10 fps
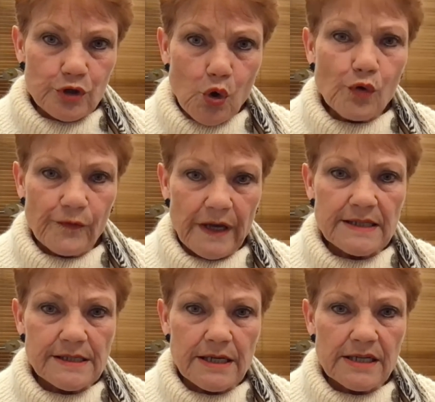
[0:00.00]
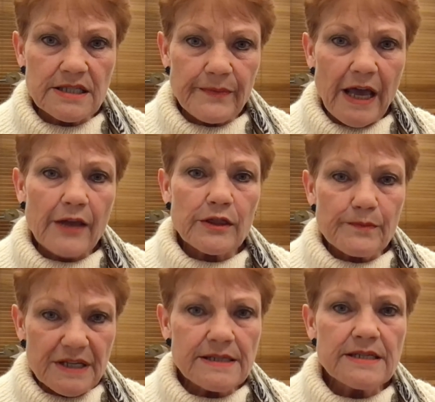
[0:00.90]
talkfest is about
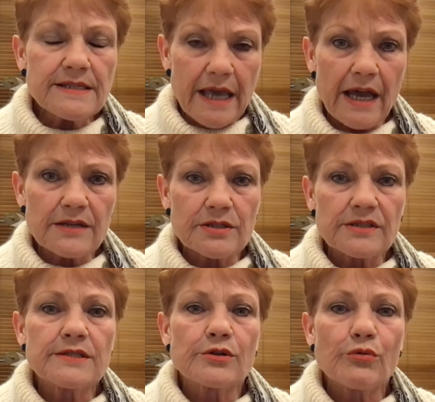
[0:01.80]
the business councillors